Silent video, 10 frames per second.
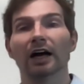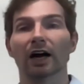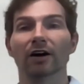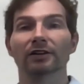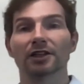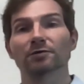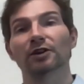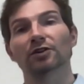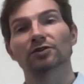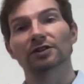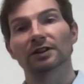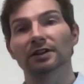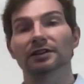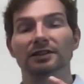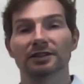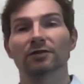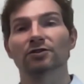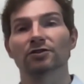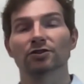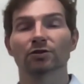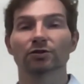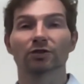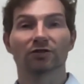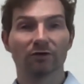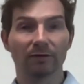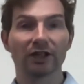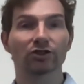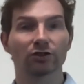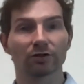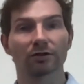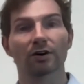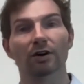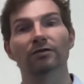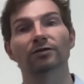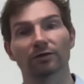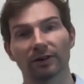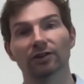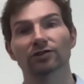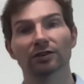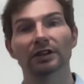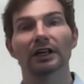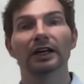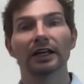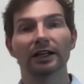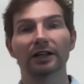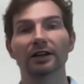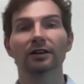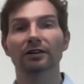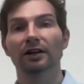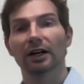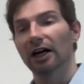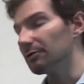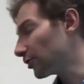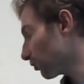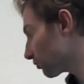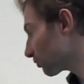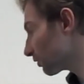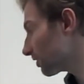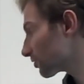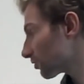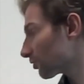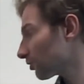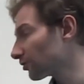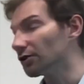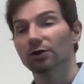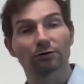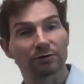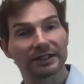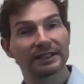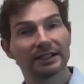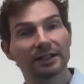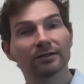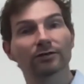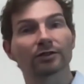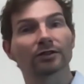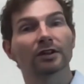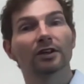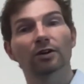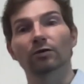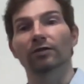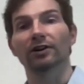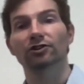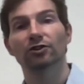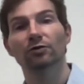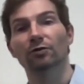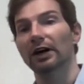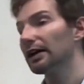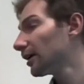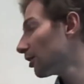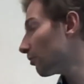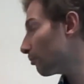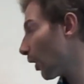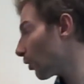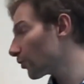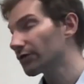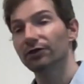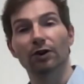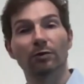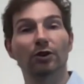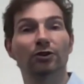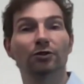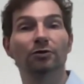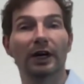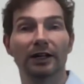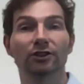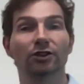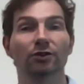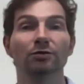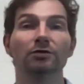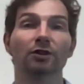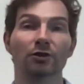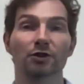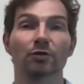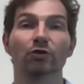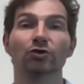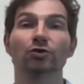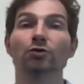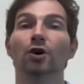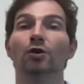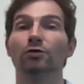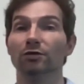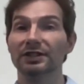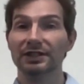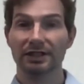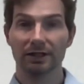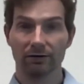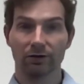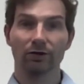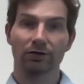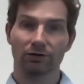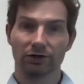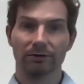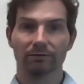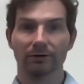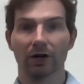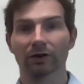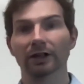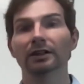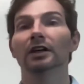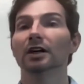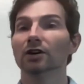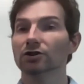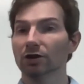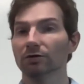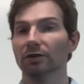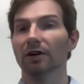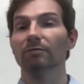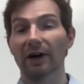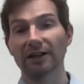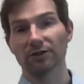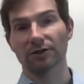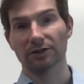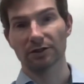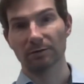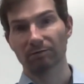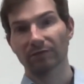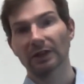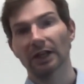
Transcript: That's because there is a sort of mixture of convention. Here, I'm in a fully so-called receiver convention where both W and Q correspond to received energy. Okay, so by the system.